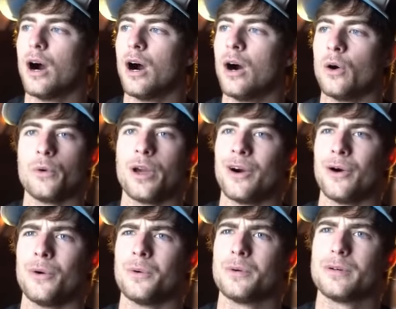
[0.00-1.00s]
oh
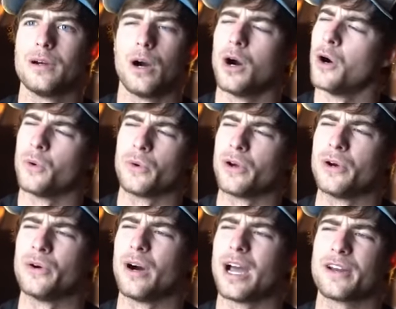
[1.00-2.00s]
no,
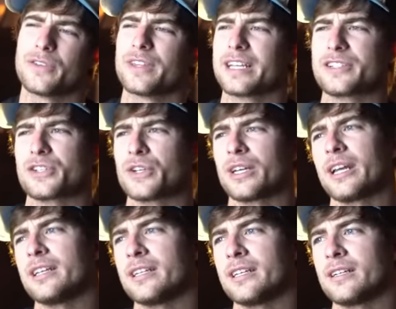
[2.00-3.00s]
I don't think it's a good
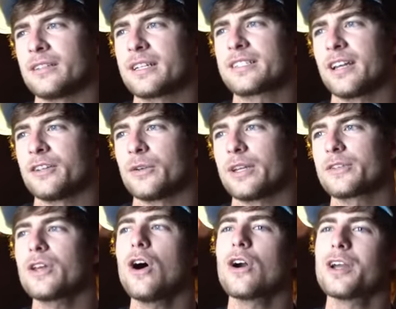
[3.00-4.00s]
idea. Let's not do it. And he
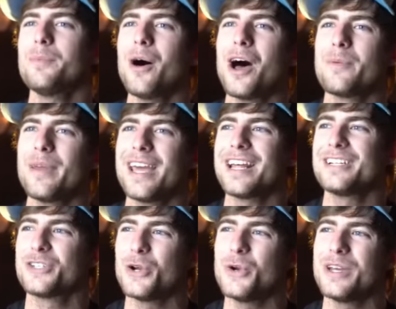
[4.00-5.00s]
goes, oh, come on, man, I
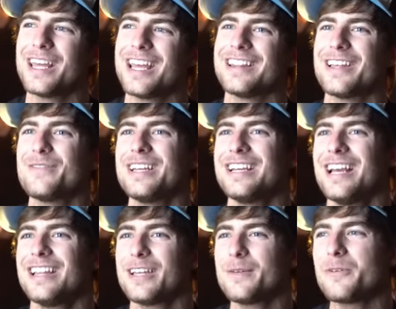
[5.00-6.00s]
tuned it. Let
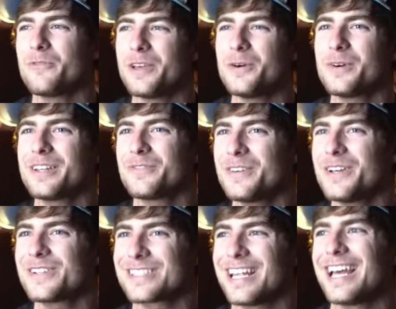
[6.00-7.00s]
me feel what it
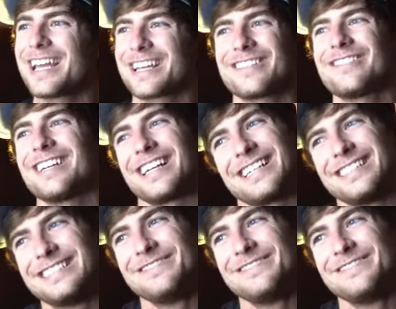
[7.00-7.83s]
feels like. And I'm like,